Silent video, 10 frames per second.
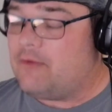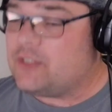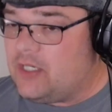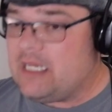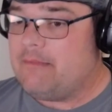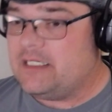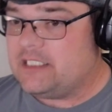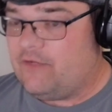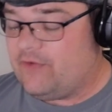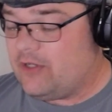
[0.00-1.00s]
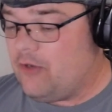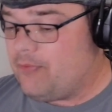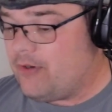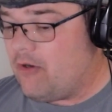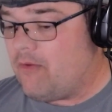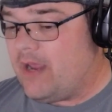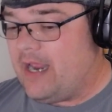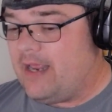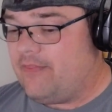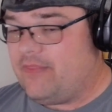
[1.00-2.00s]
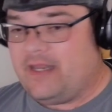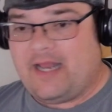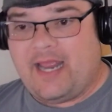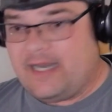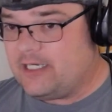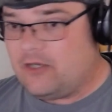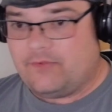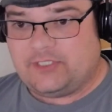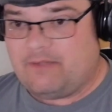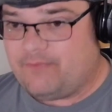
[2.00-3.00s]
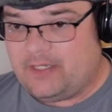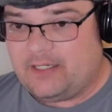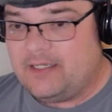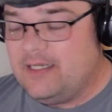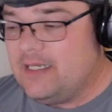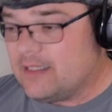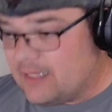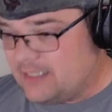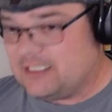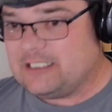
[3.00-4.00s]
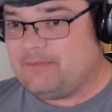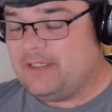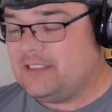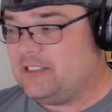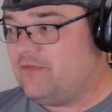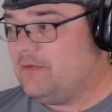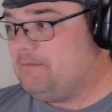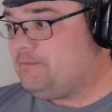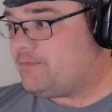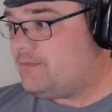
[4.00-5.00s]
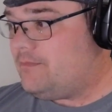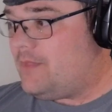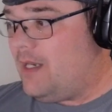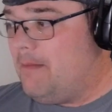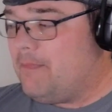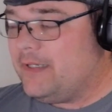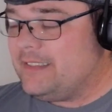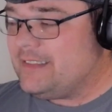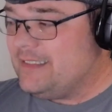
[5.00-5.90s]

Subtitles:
I was gonna get myself a GoPro, and then I had to go with something less expensive. But